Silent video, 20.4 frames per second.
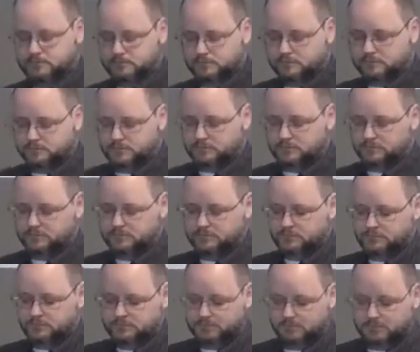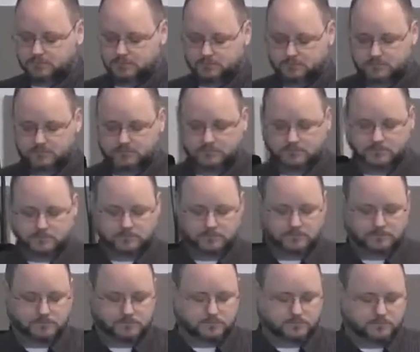
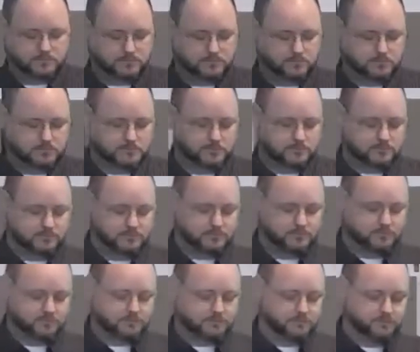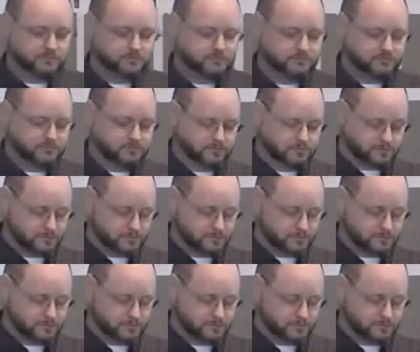(silence)